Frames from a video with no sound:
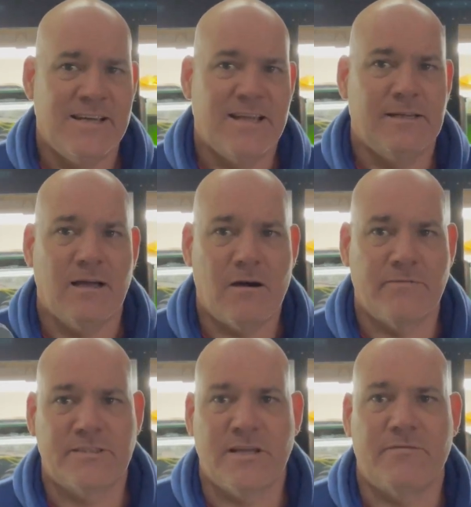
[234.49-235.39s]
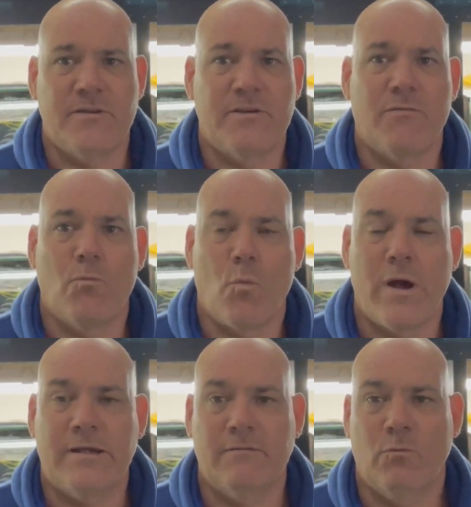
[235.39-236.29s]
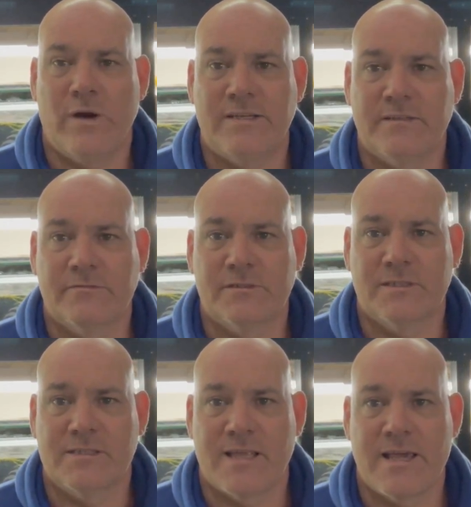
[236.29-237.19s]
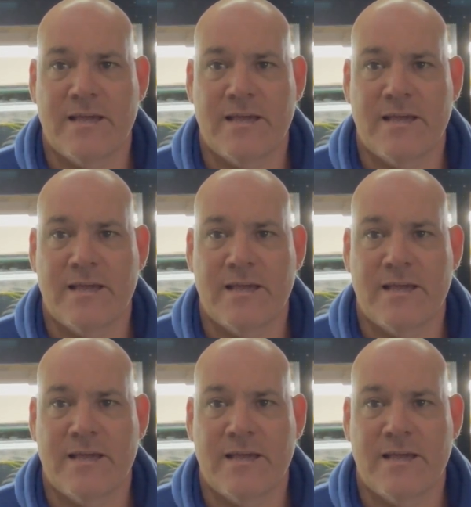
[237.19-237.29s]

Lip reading: obviously a few different weight differences there.